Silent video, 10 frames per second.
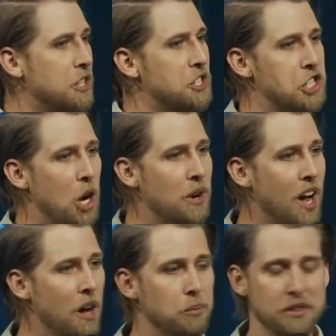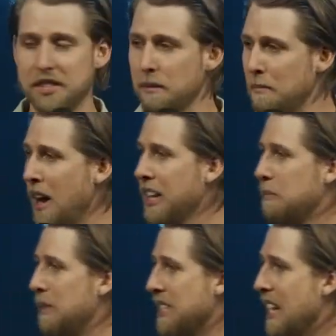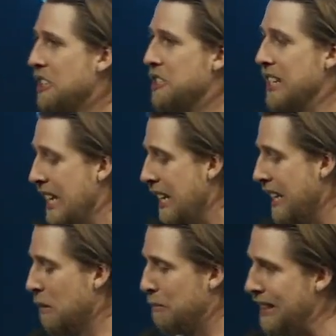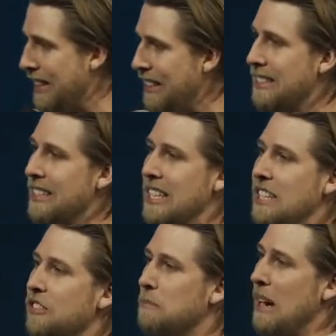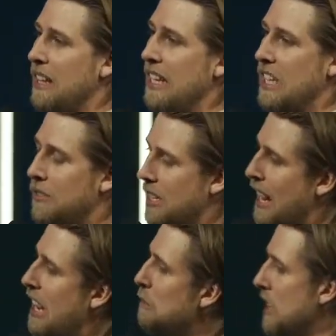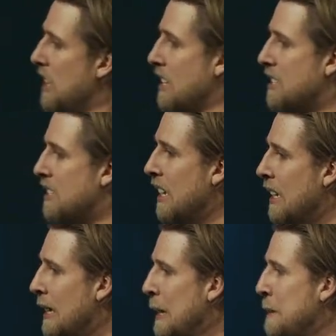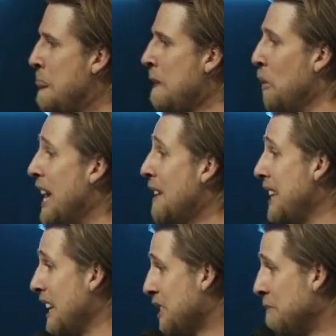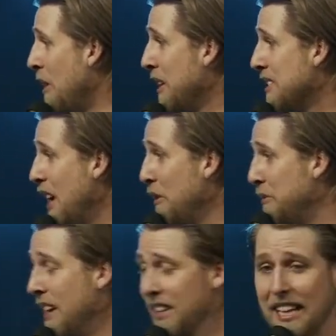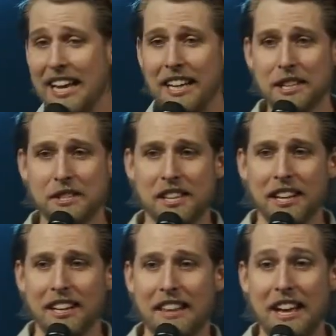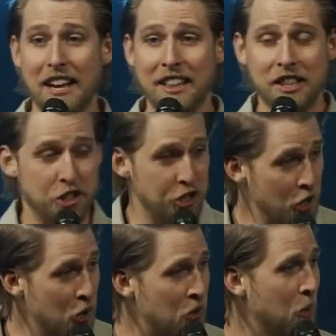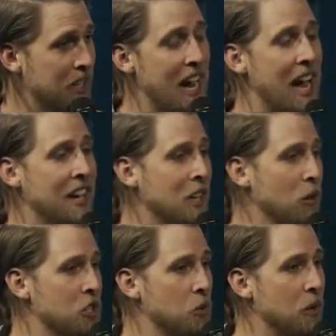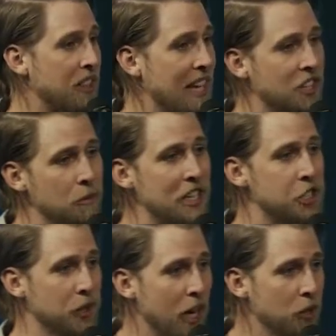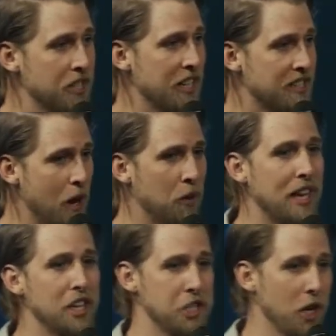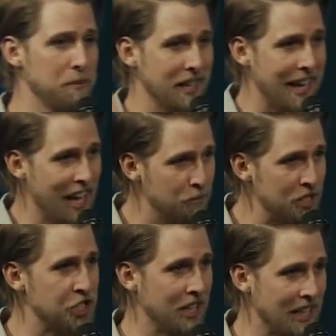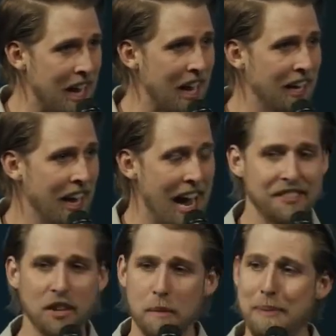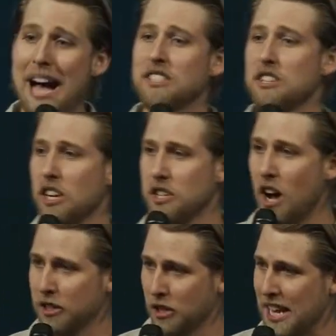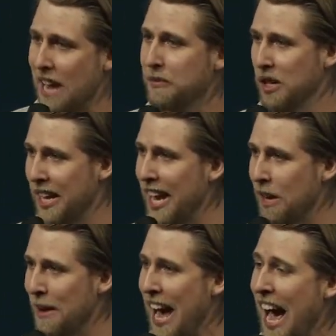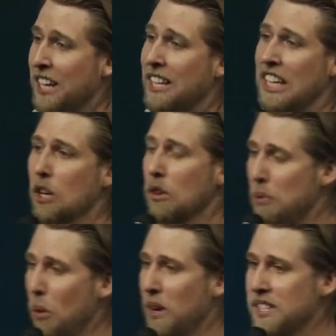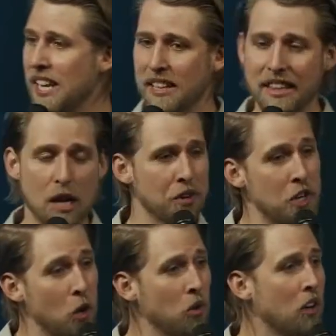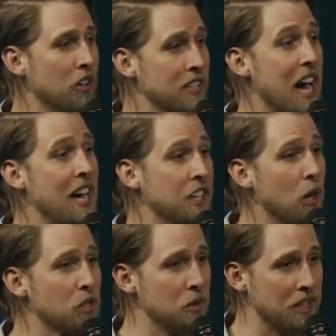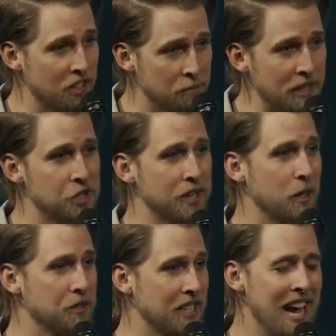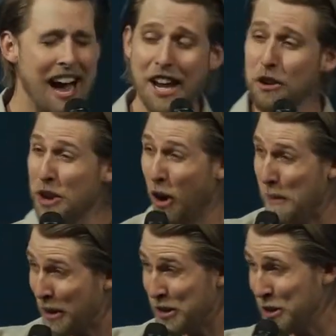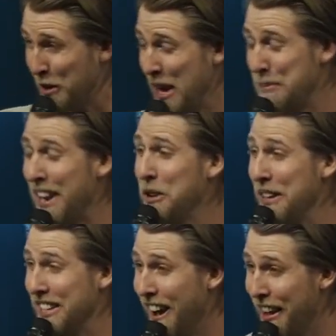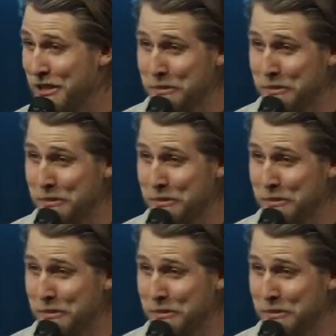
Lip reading: showed up with demonic possession and getting completely delivered by the end of their time with us. We have testimonies of young ladies that in June were diagnosed with endometriosis, and when they showed up to camp in July and then went back to their doctors after a camp, had clear reports saying that they were no longer diagnosed with endometriosis. I don't know about you, but I know that God is